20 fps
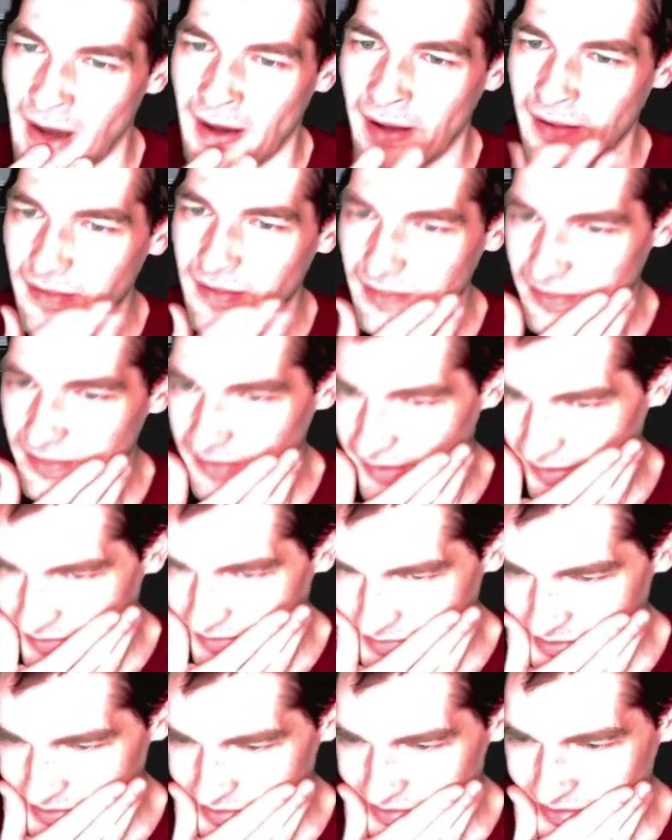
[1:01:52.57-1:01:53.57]

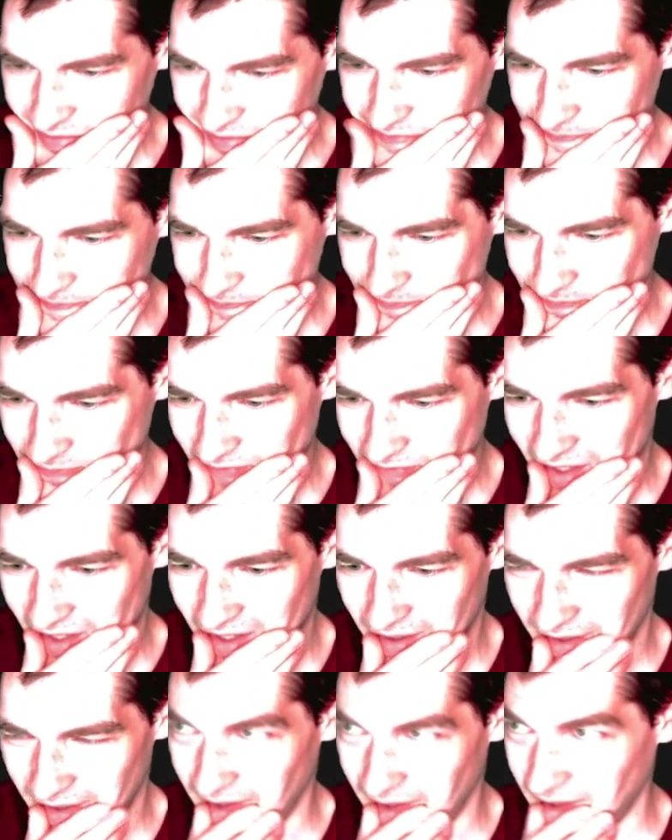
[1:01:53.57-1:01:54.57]
Let's...
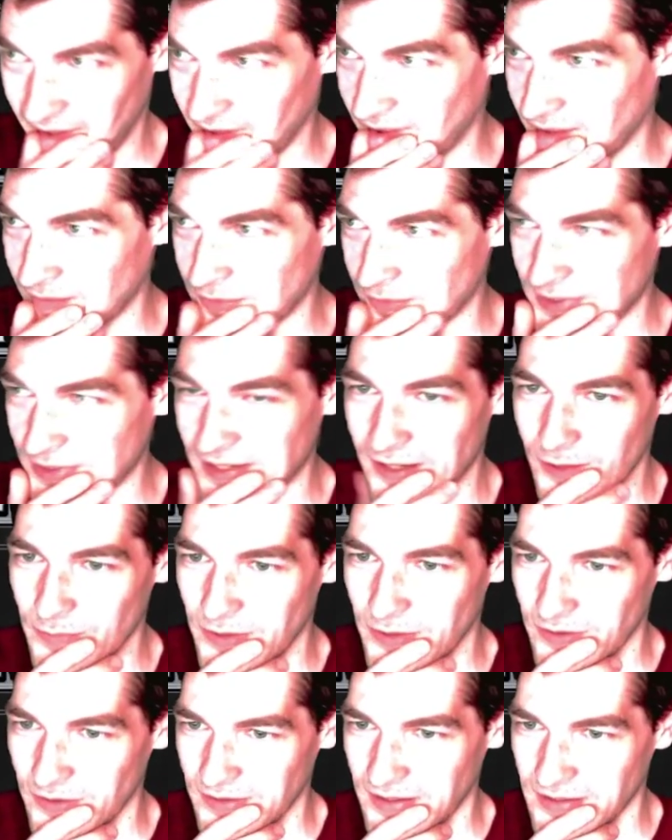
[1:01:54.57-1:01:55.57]
I think we care about
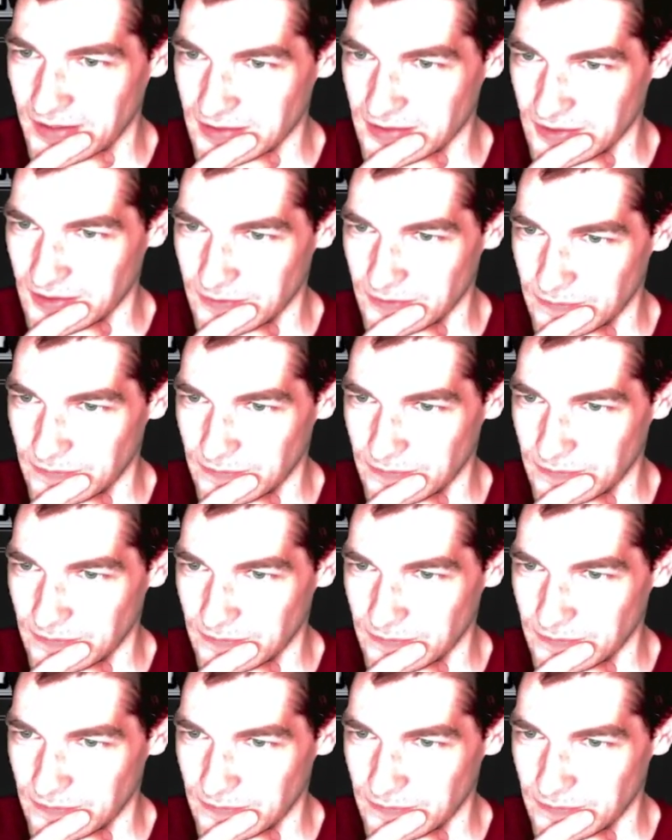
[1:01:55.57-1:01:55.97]
Kaito.